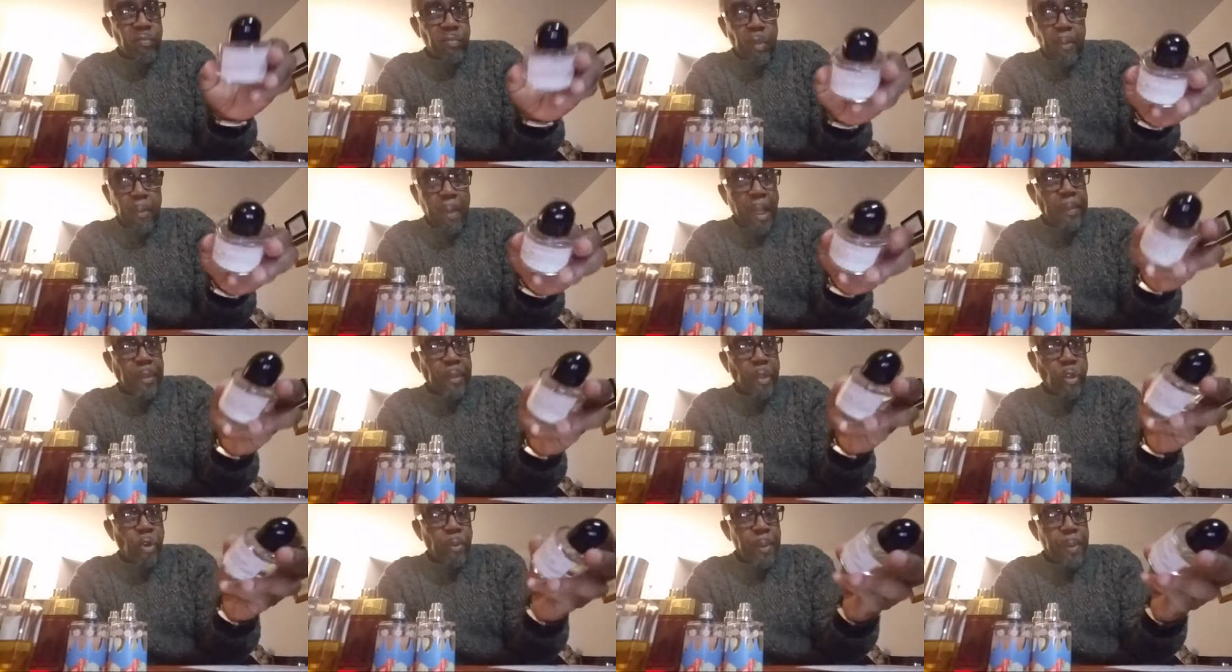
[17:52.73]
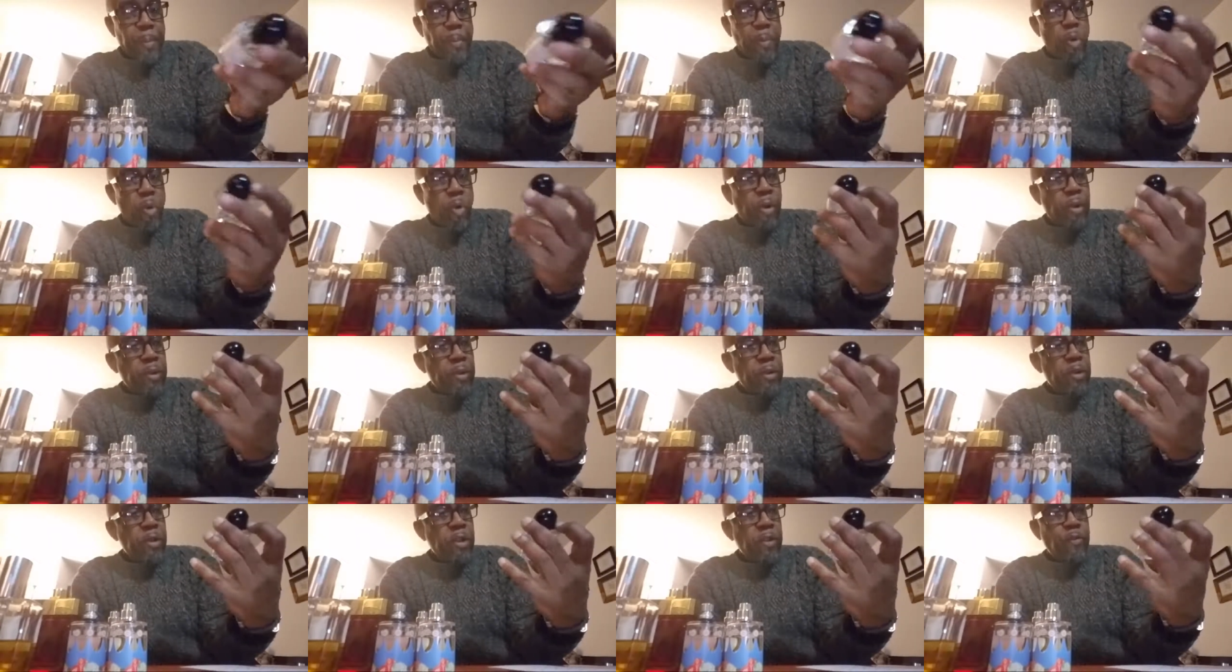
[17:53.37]
Might be a little bit more
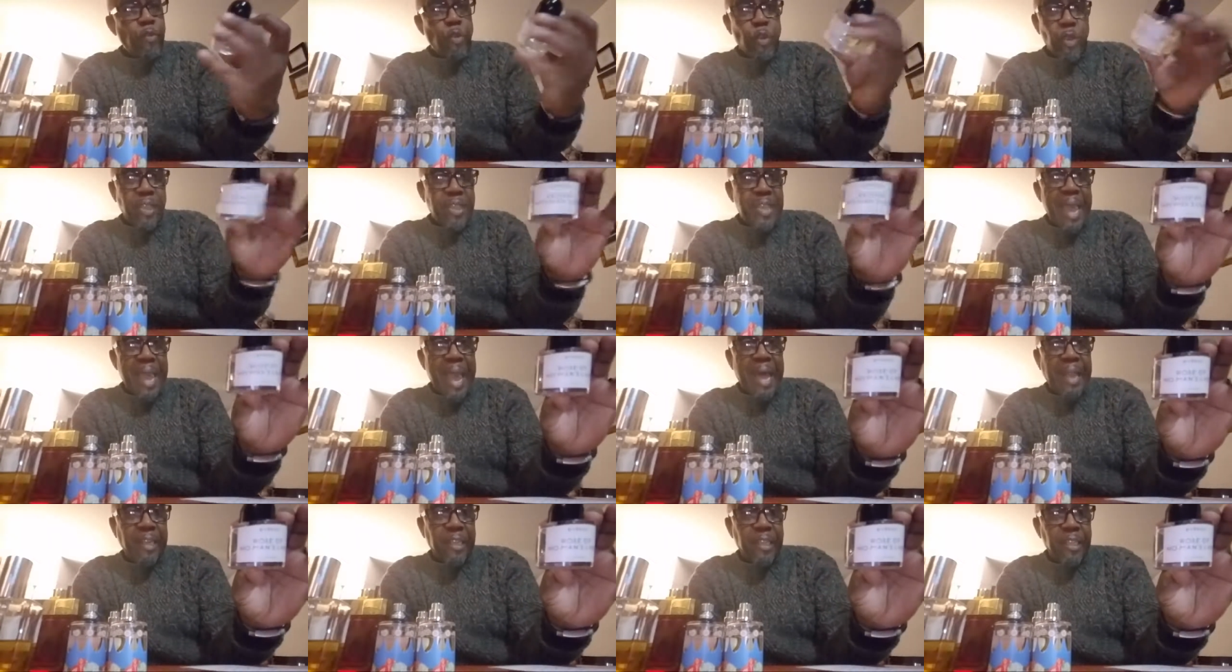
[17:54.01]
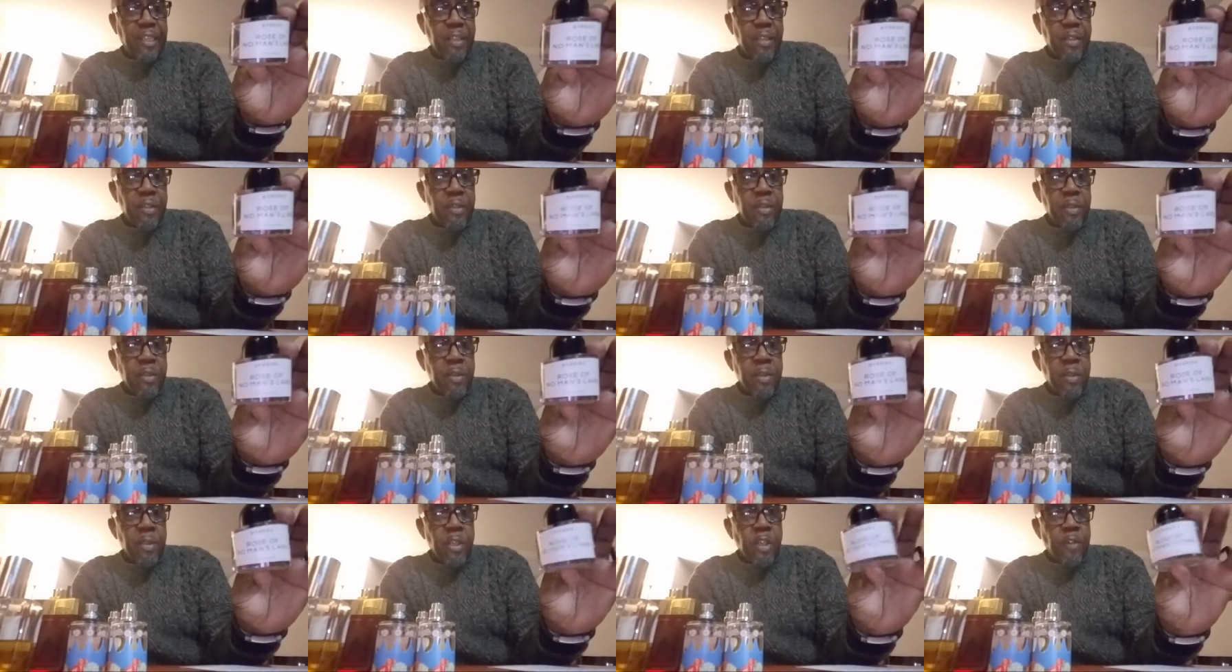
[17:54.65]
if you're in Cali.
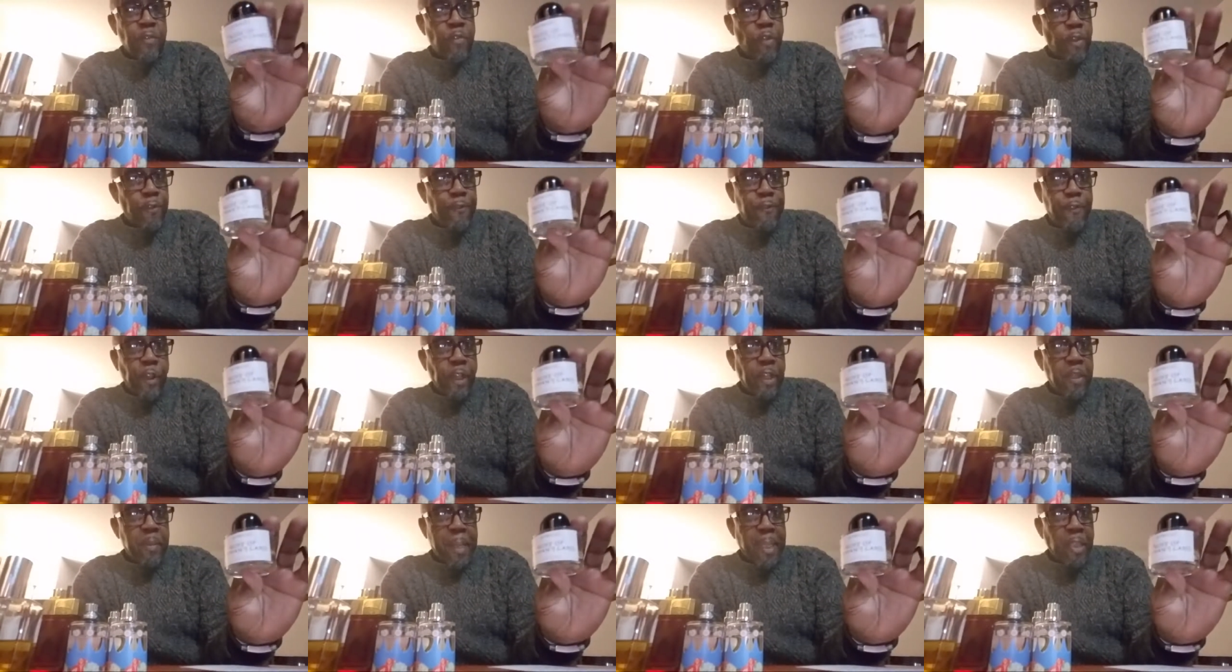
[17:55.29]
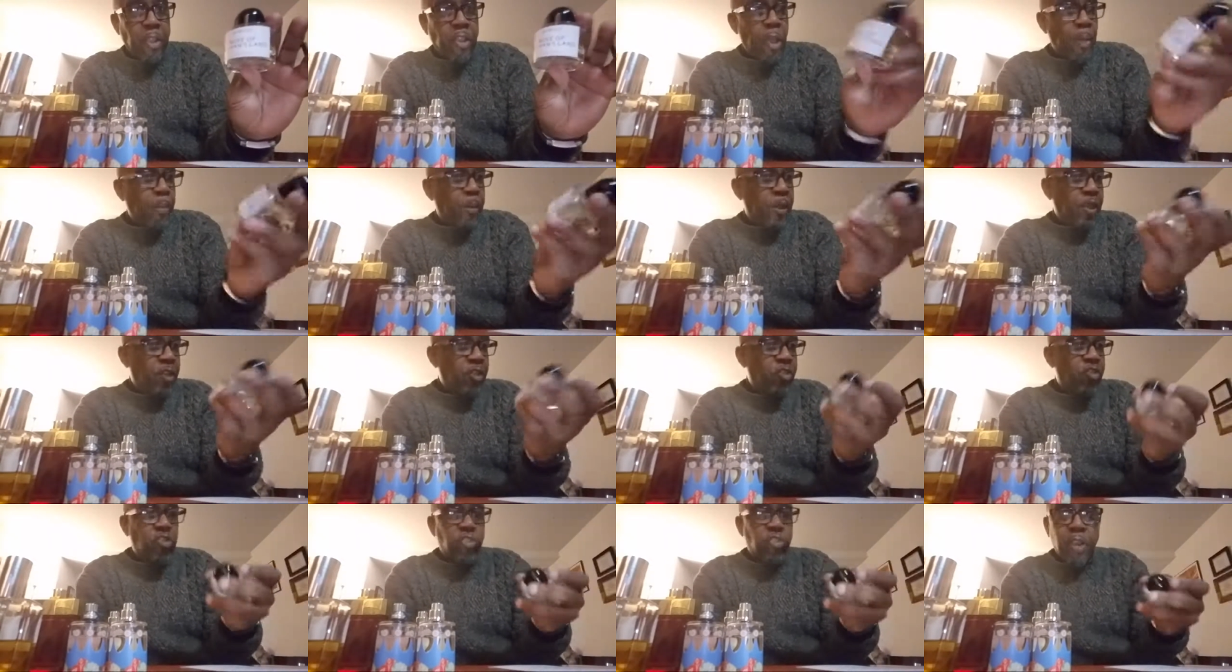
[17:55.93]
If you're in Philly, man, you come get
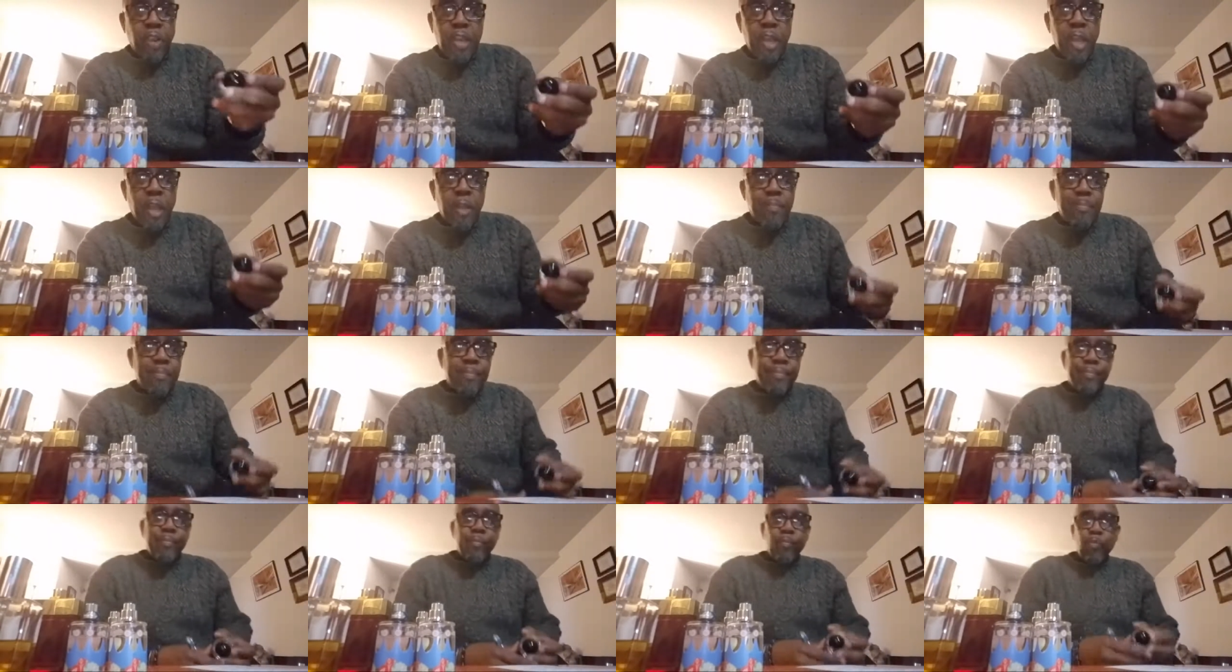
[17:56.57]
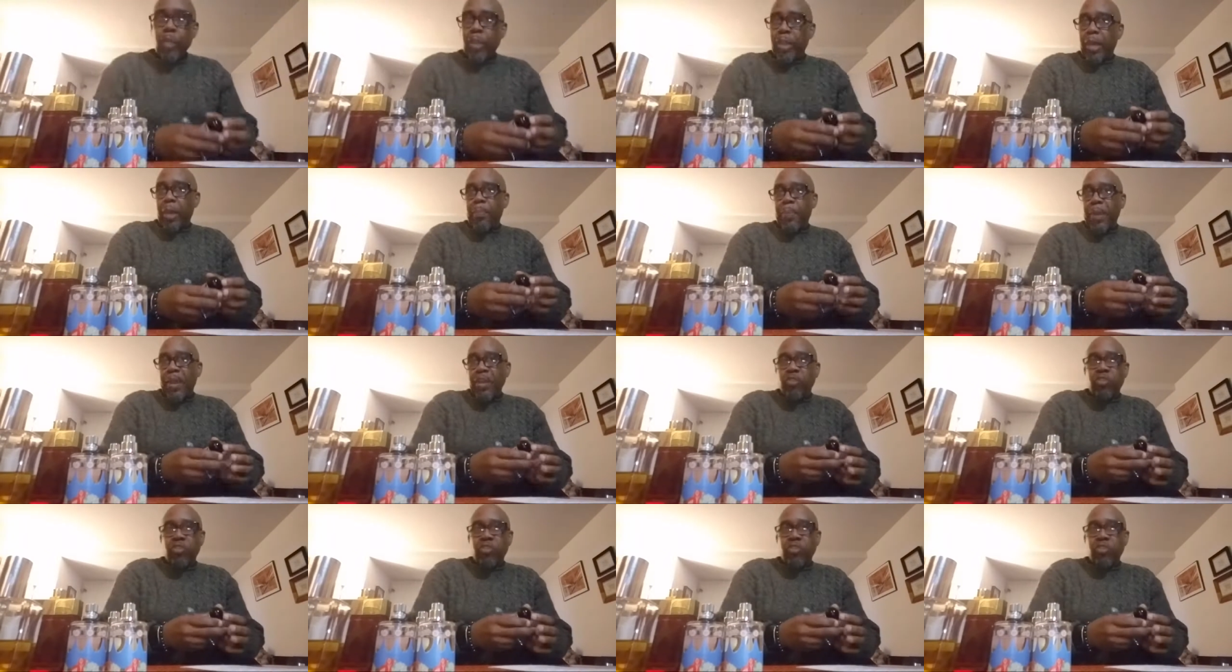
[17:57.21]
this straight up. You ain't got to pay